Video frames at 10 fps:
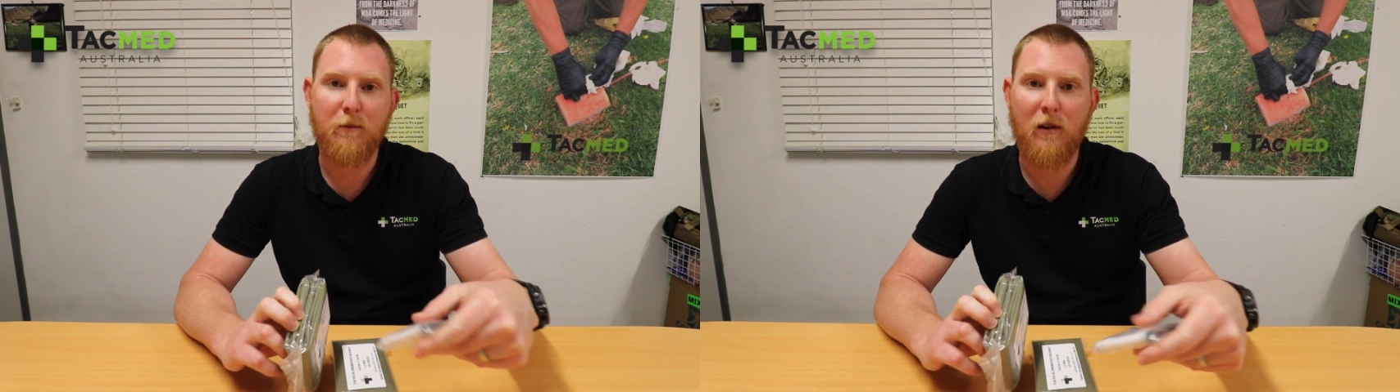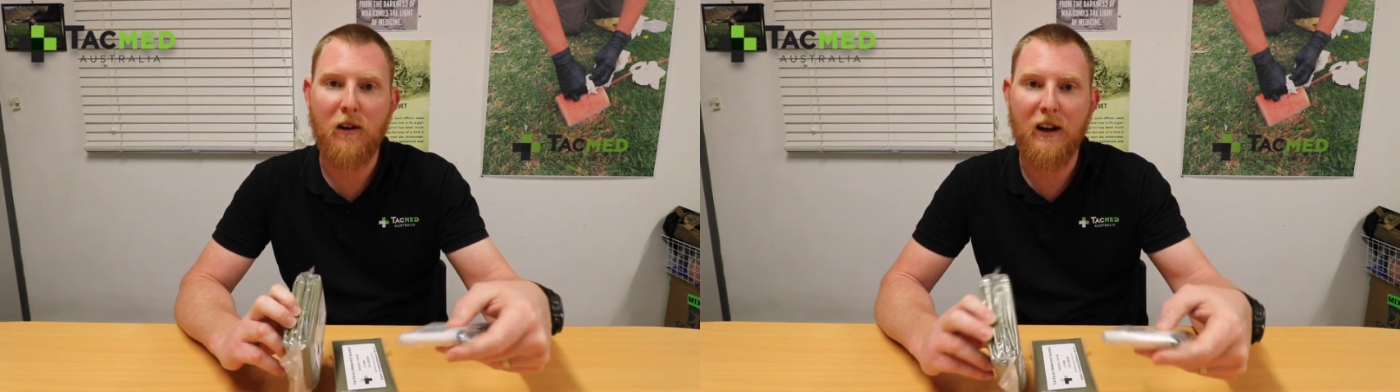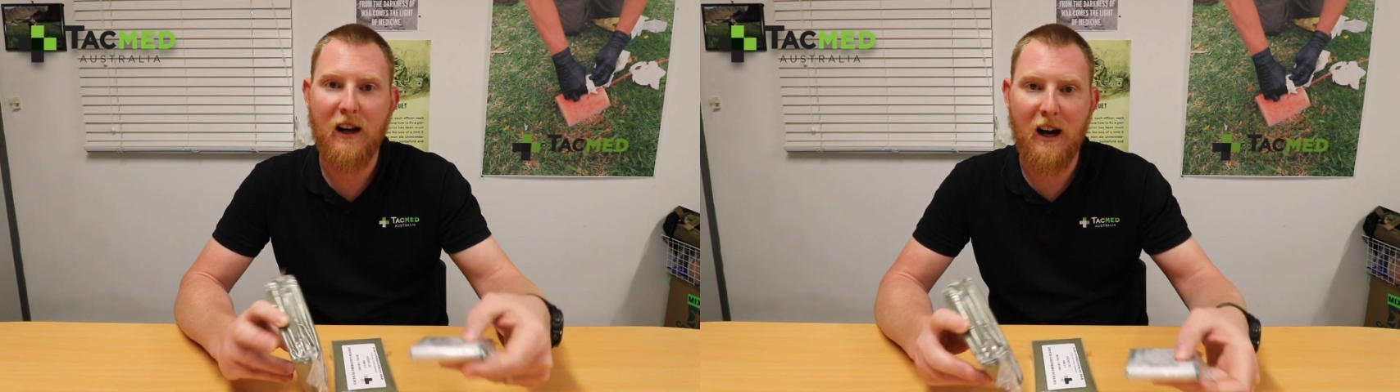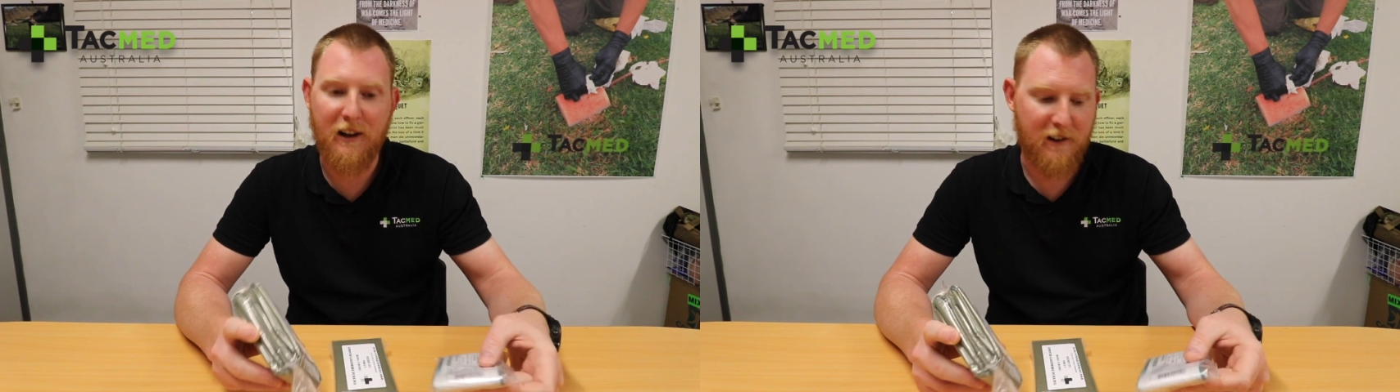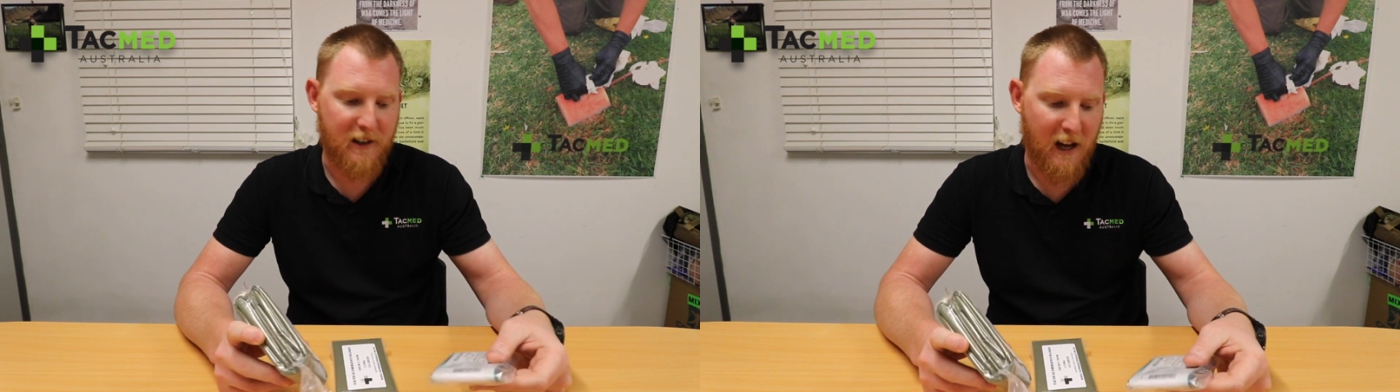by
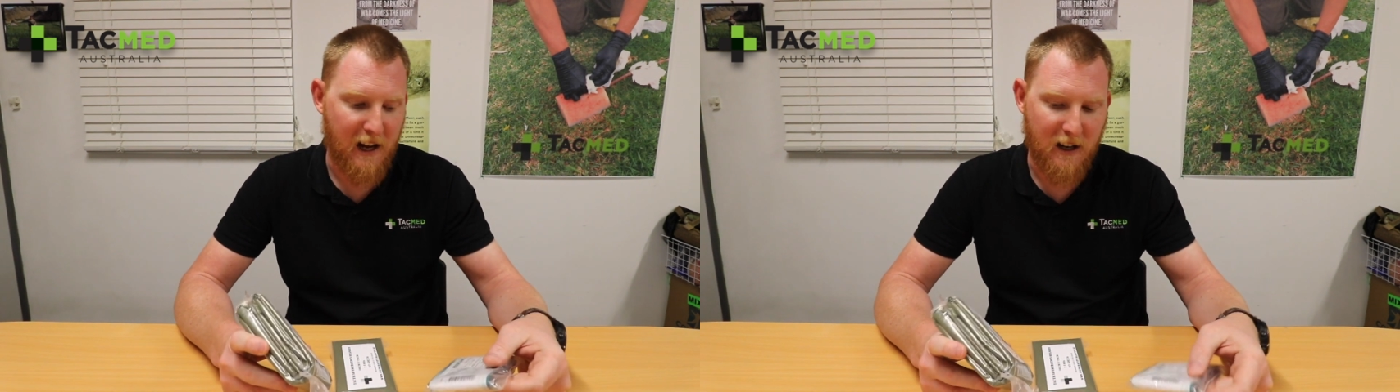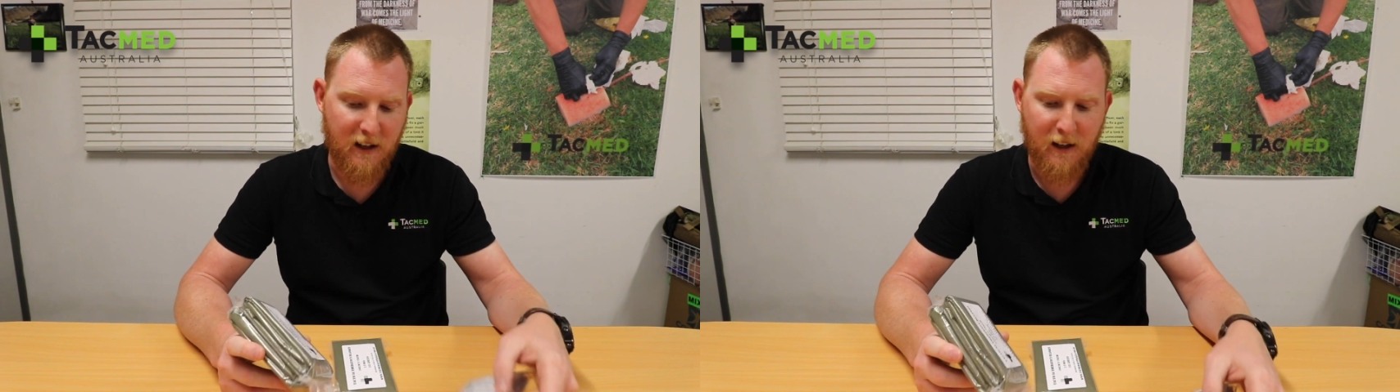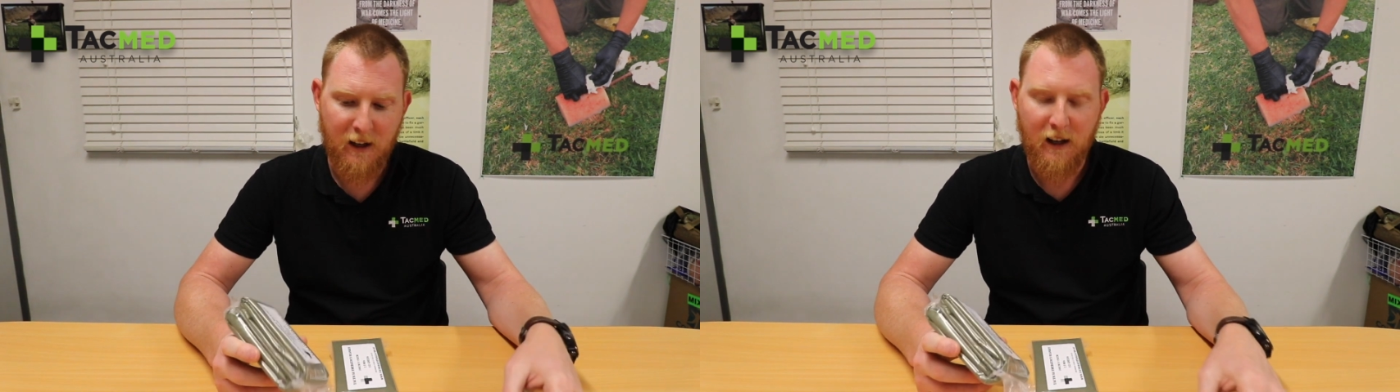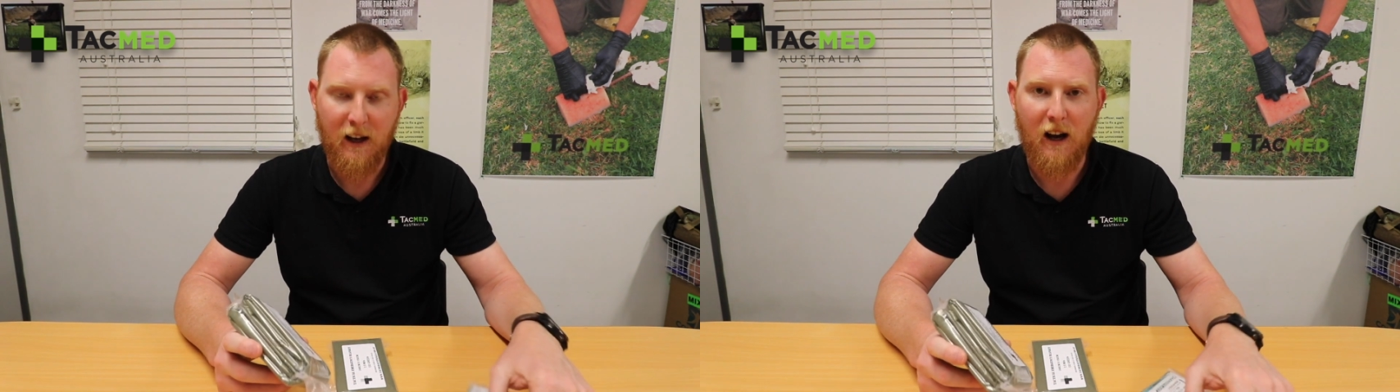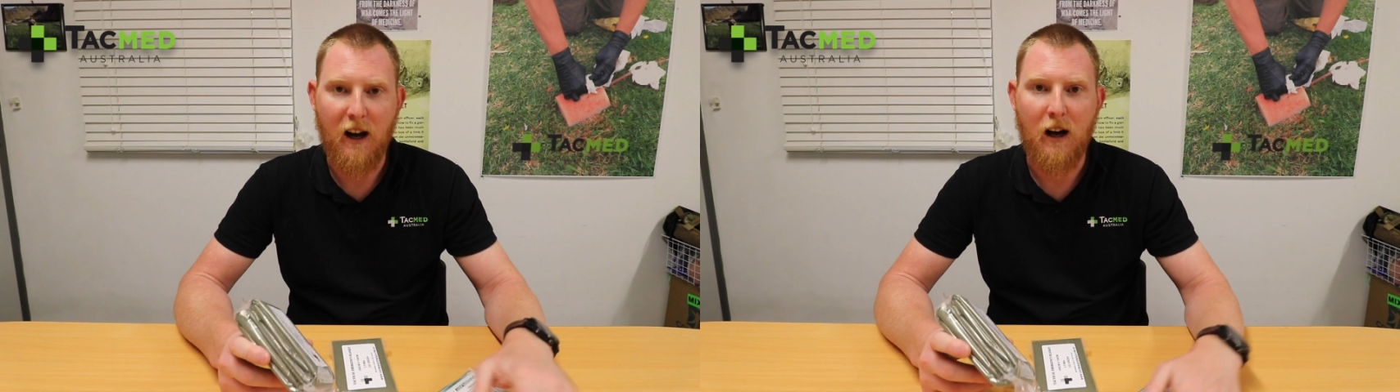180.
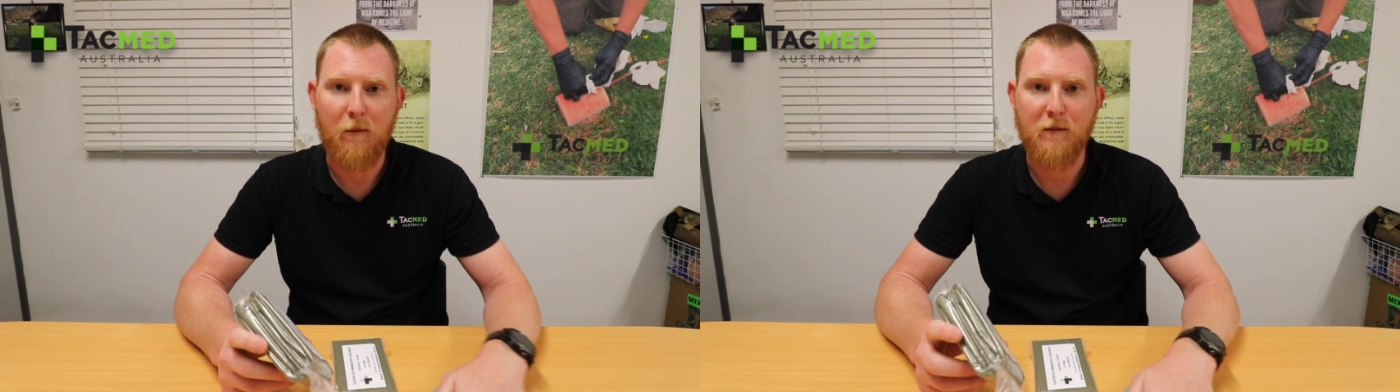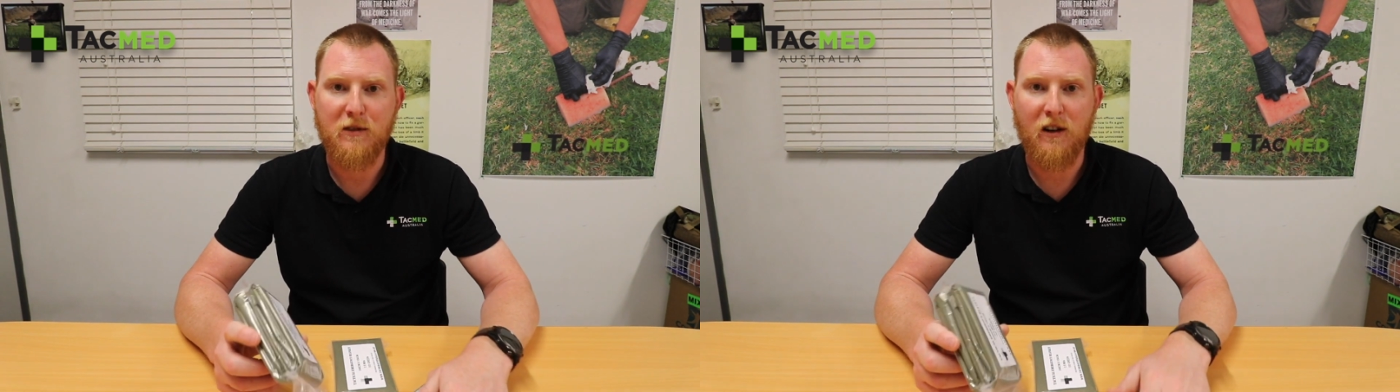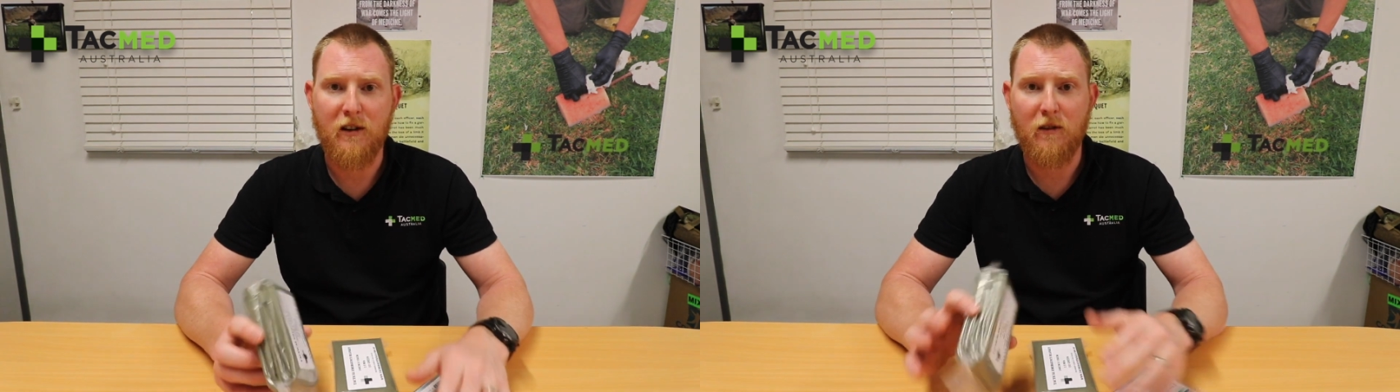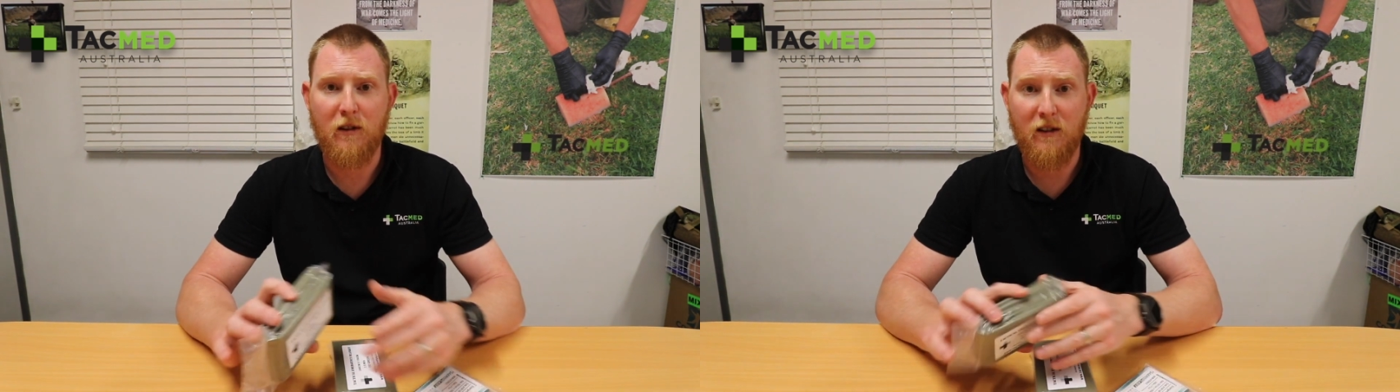So